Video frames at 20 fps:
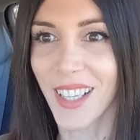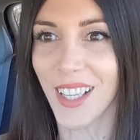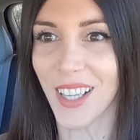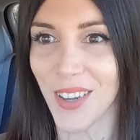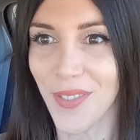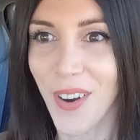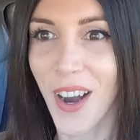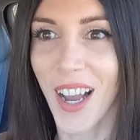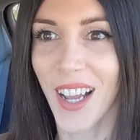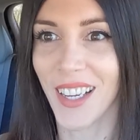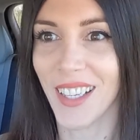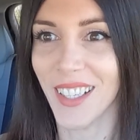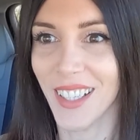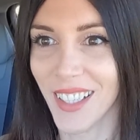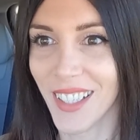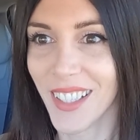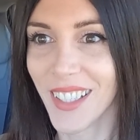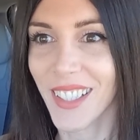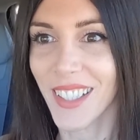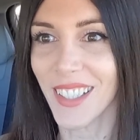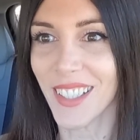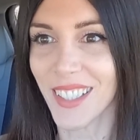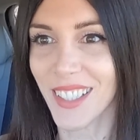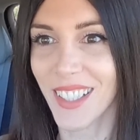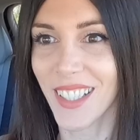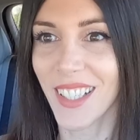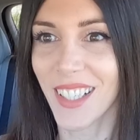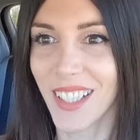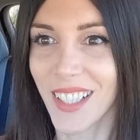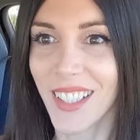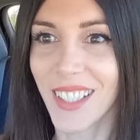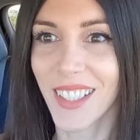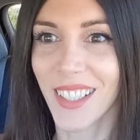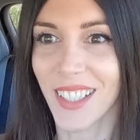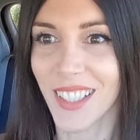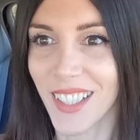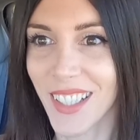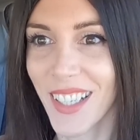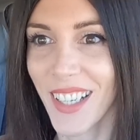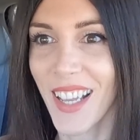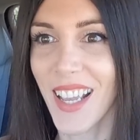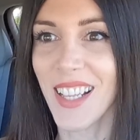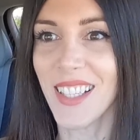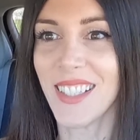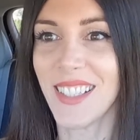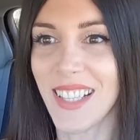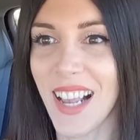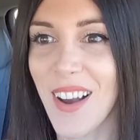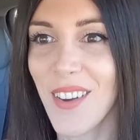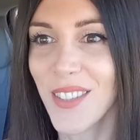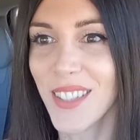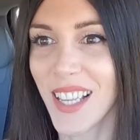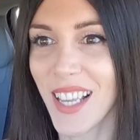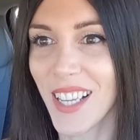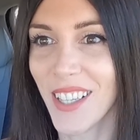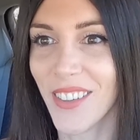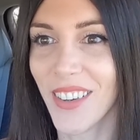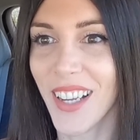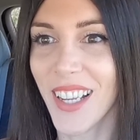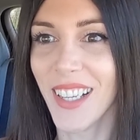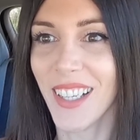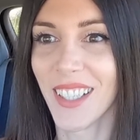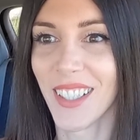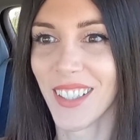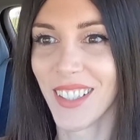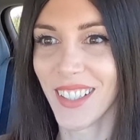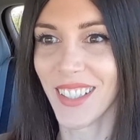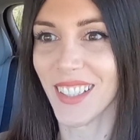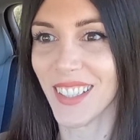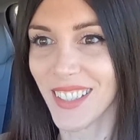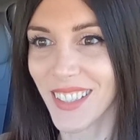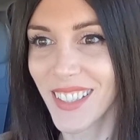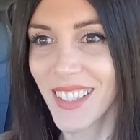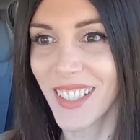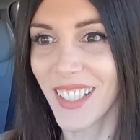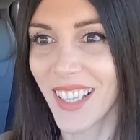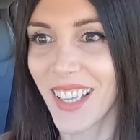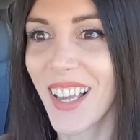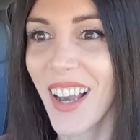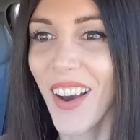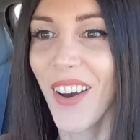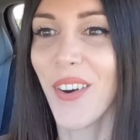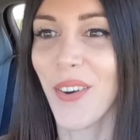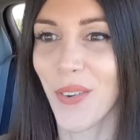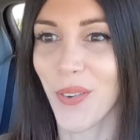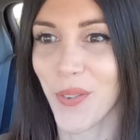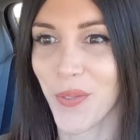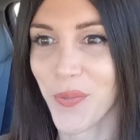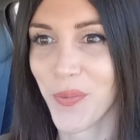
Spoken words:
Come on. It sounds angry. Go.